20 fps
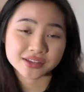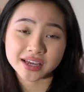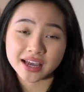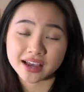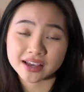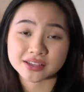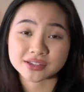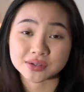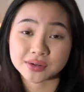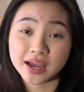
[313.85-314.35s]
So
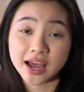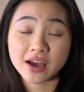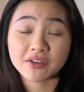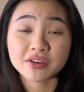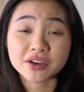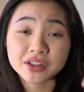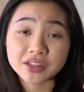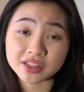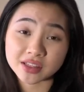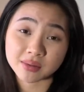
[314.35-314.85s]
yeah, so have
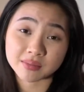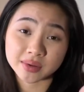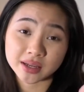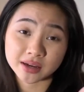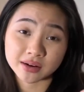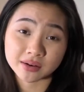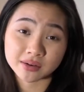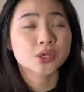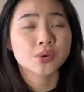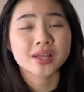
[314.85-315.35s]
a good
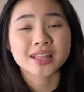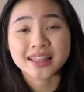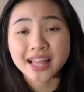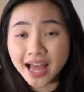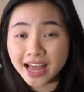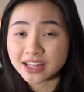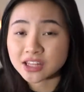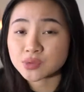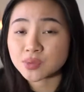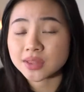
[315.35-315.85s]
thumbnail so it
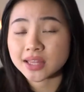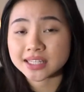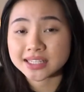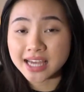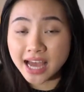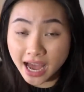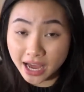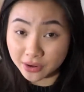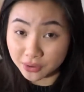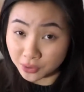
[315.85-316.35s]
aligns with the
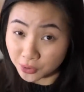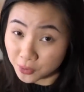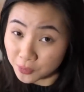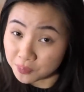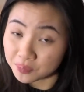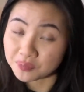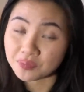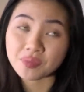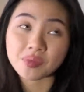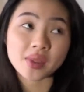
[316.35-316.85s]
title.